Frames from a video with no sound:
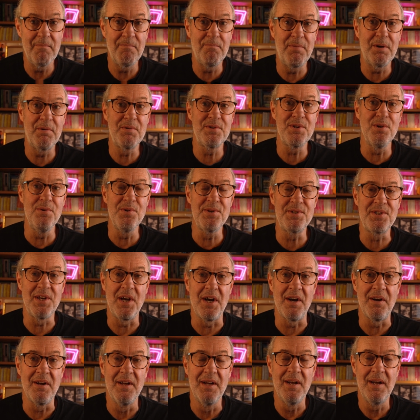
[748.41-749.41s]
but it was
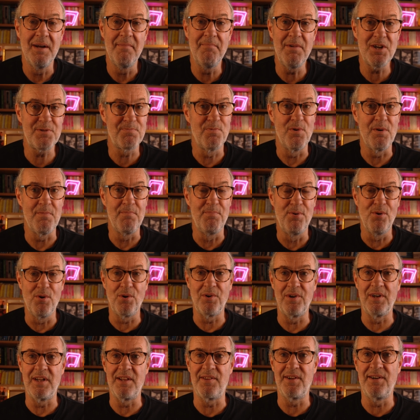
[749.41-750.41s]
also, much more
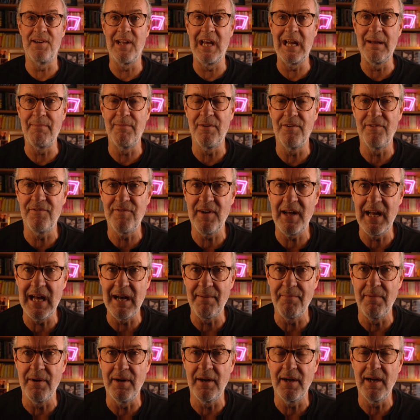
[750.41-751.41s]
importantly, the name of
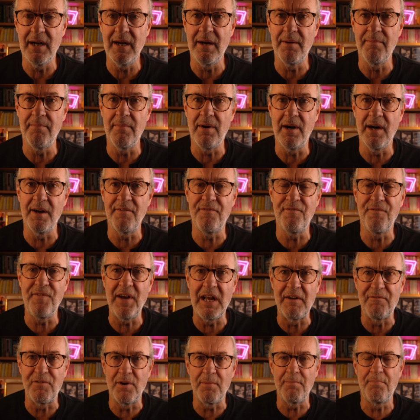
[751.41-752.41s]
Emma and my
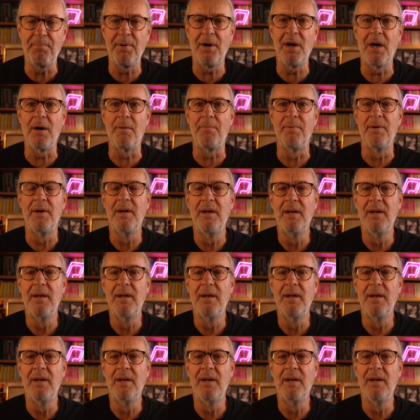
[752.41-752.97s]
favourite pub